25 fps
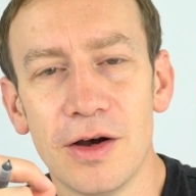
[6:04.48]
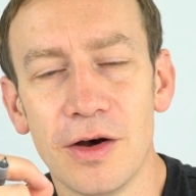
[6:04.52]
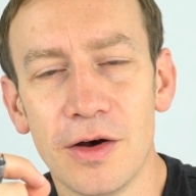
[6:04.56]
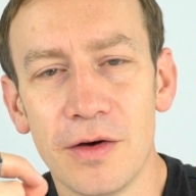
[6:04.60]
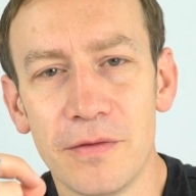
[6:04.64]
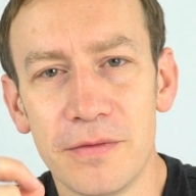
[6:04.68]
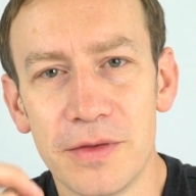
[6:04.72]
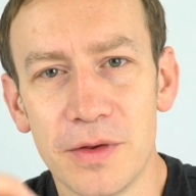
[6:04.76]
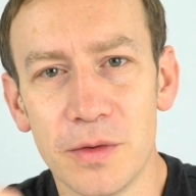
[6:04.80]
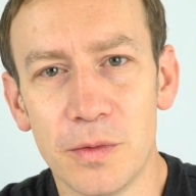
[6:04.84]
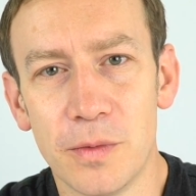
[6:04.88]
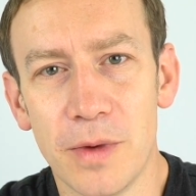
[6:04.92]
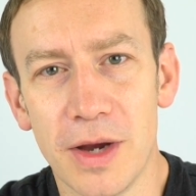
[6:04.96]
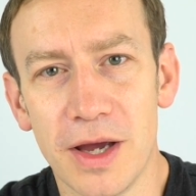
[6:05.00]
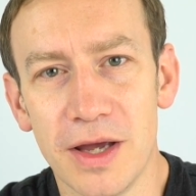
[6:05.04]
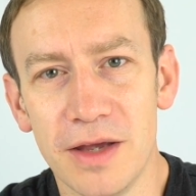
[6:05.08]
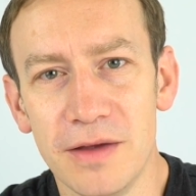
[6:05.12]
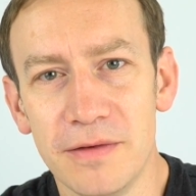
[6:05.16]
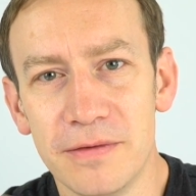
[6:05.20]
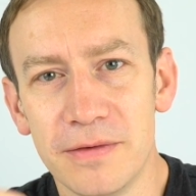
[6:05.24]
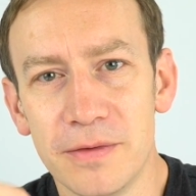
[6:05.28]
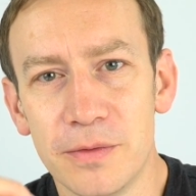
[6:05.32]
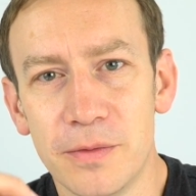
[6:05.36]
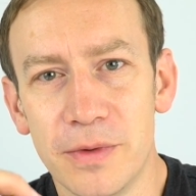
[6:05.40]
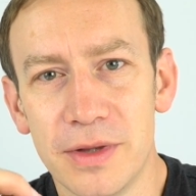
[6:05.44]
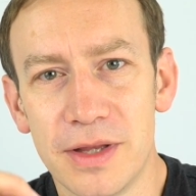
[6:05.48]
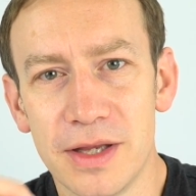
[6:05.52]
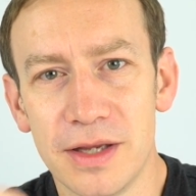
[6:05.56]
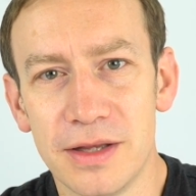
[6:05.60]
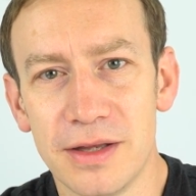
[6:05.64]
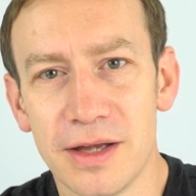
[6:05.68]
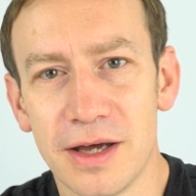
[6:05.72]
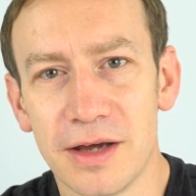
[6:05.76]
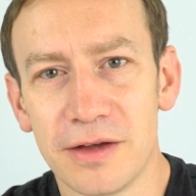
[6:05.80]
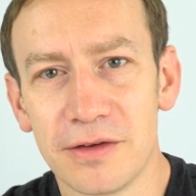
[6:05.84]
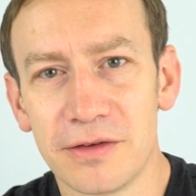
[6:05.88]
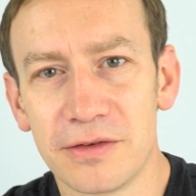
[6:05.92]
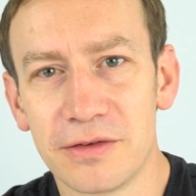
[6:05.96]
of the wave within
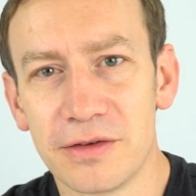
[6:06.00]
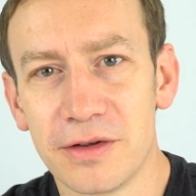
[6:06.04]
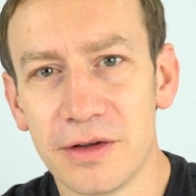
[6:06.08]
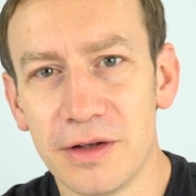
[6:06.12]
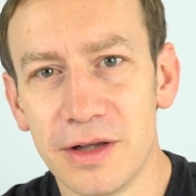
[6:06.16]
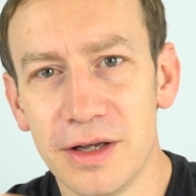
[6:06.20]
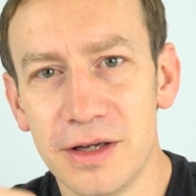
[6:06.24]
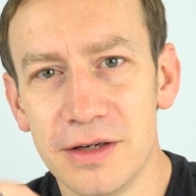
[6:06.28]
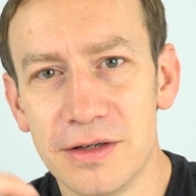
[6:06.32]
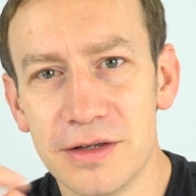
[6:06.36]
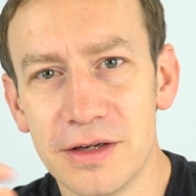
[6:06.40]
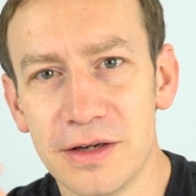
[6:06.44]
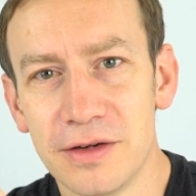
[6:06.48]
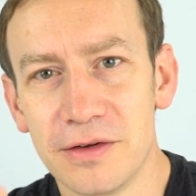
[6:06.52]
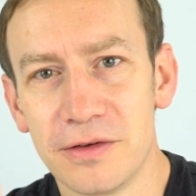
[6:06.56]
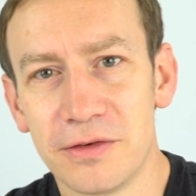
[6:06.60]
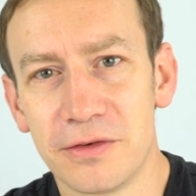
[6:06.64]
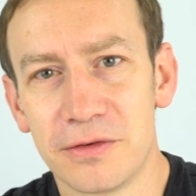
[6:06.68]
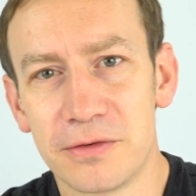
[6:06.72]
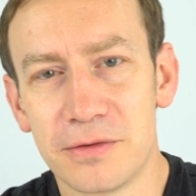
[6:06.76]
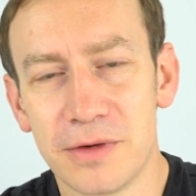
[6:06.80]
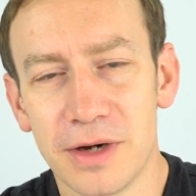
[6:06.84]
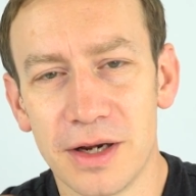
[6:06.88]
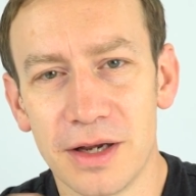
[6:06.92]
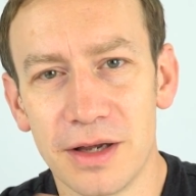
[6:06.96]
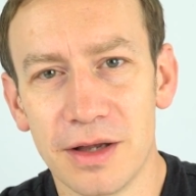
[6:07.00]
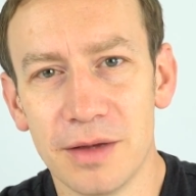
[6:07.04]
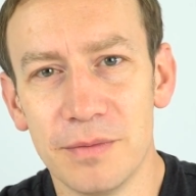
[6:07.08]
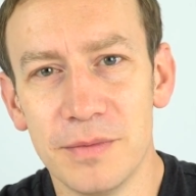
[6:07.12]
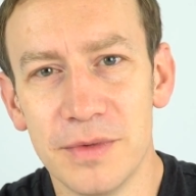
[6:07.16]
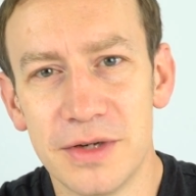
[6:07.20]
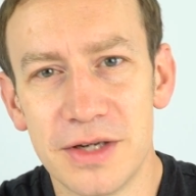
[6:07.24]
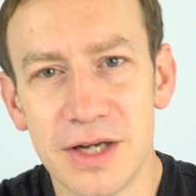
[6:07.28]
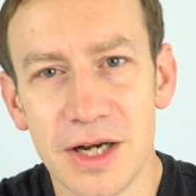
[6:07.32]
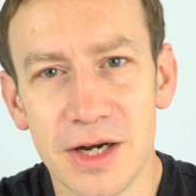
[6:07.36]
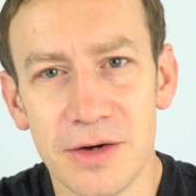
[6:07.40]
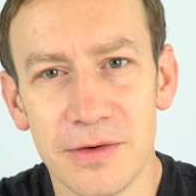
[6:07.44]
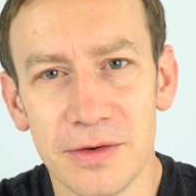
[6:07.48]
that solid string
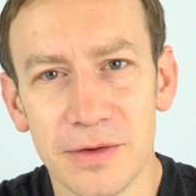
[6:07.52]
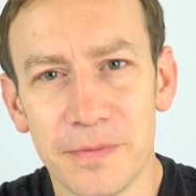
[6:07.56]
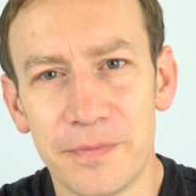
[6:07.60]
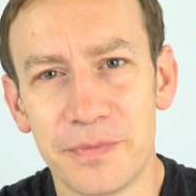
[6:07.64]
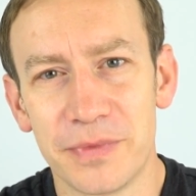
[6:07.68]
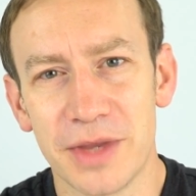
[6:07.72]
material.